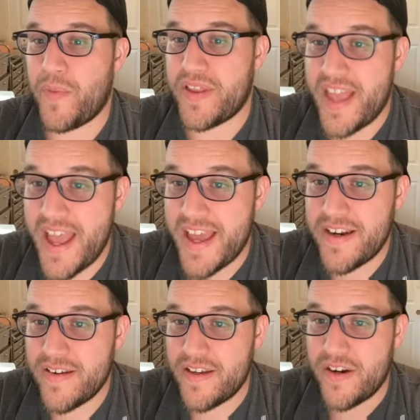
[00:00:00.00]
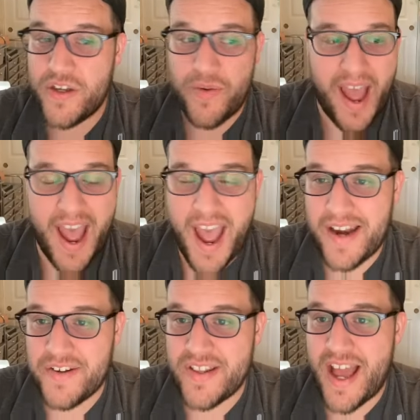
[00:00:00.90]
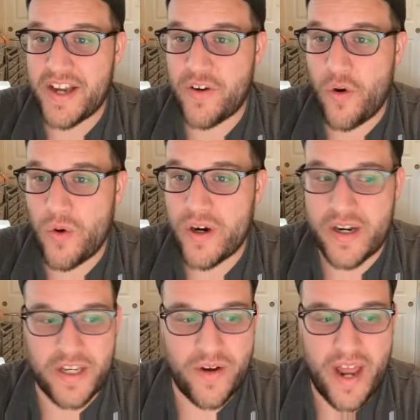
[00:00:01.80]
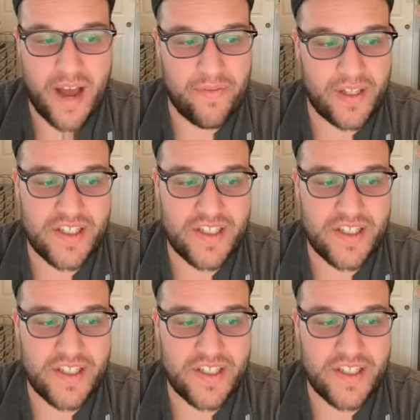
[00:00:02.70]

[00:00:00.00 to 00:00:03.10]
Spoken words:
But then, you add to that core and you have,